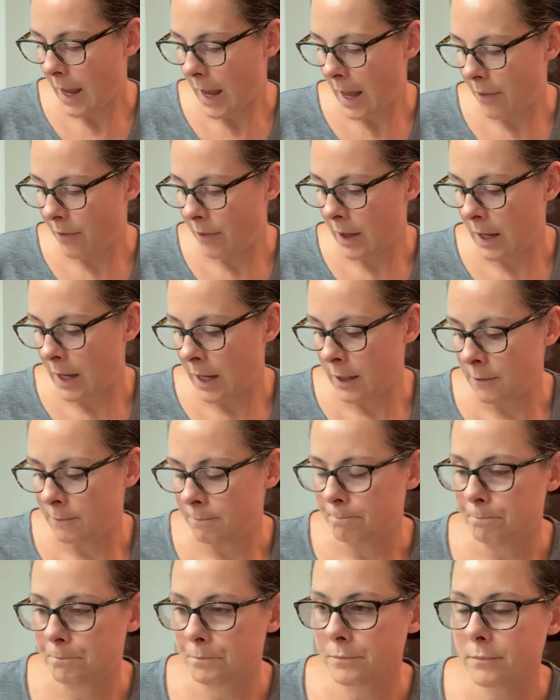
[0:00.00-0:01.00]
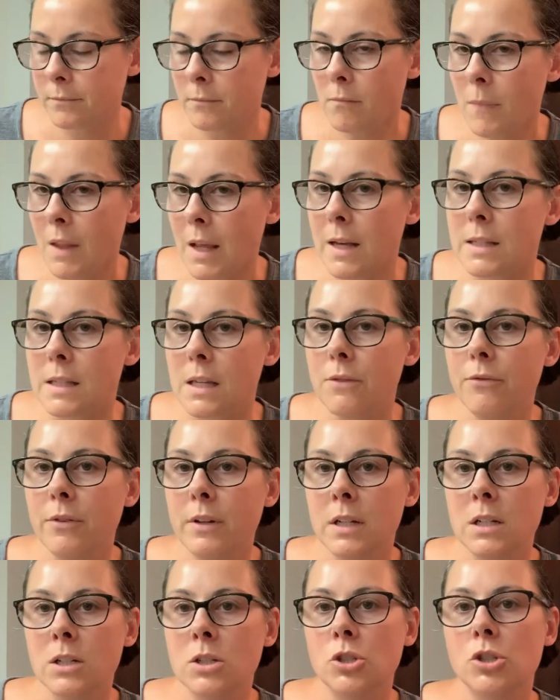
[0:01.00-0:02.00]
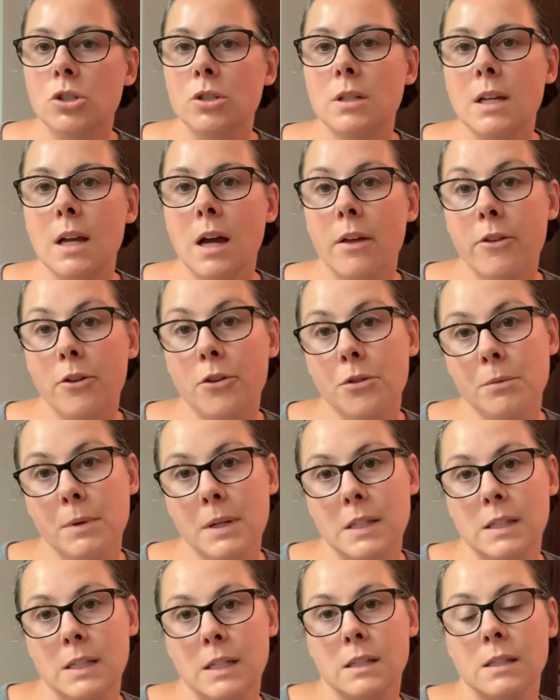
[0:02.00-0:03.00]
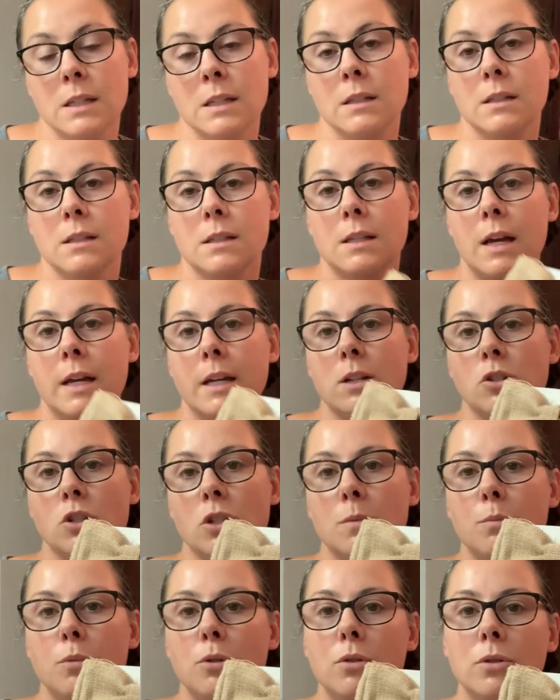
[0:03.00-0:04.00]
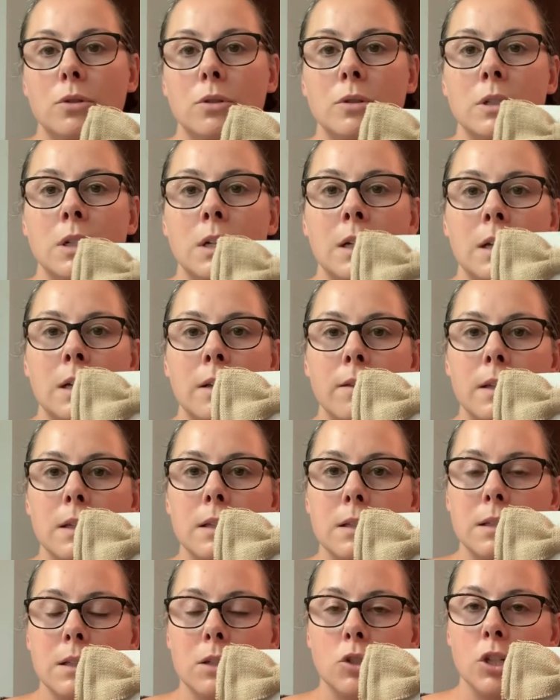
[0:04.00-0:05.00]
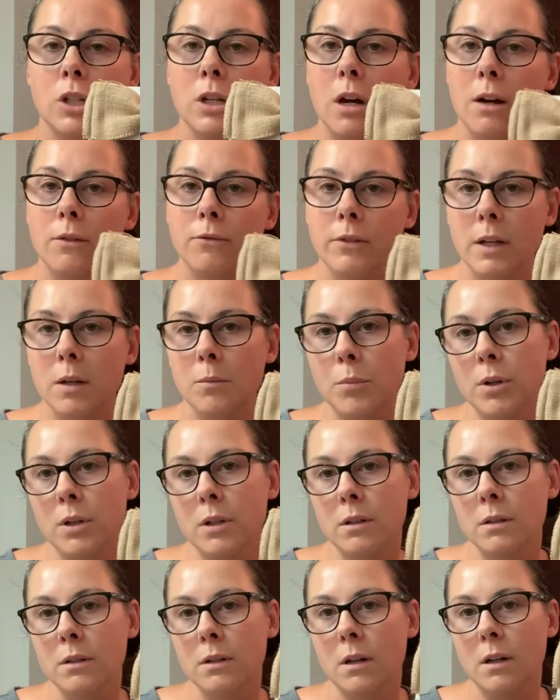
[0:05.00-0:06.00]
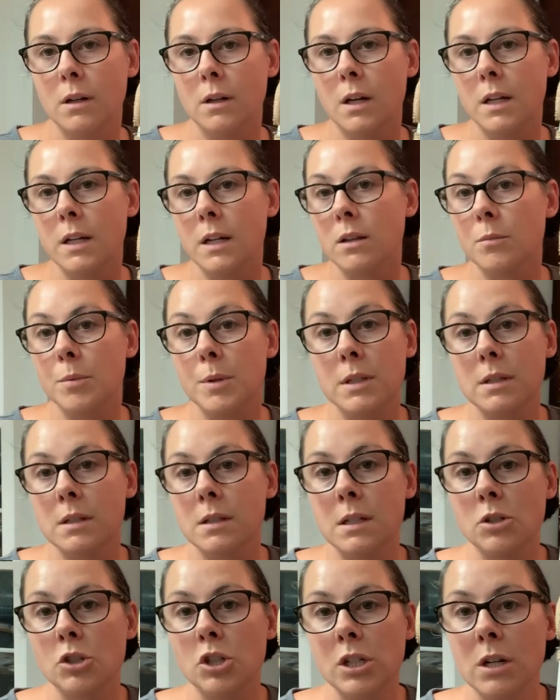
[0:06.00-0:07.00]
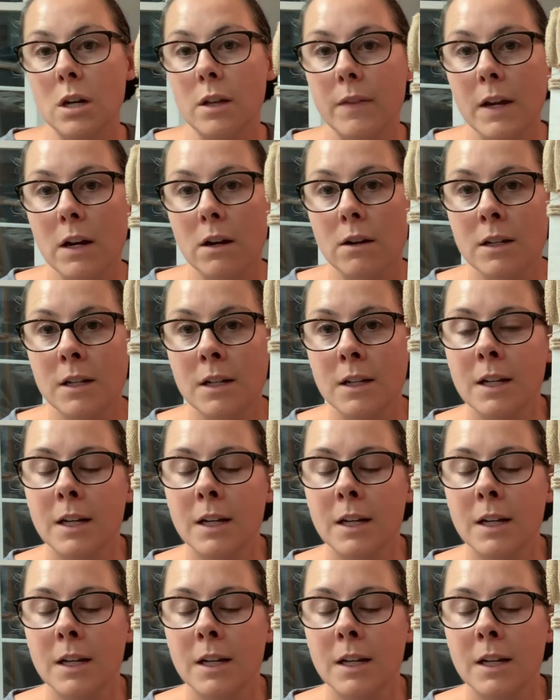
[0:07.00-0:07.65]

And then as I finish the other three seasons, I can just pull this stitching off and put another piece of stitching on there.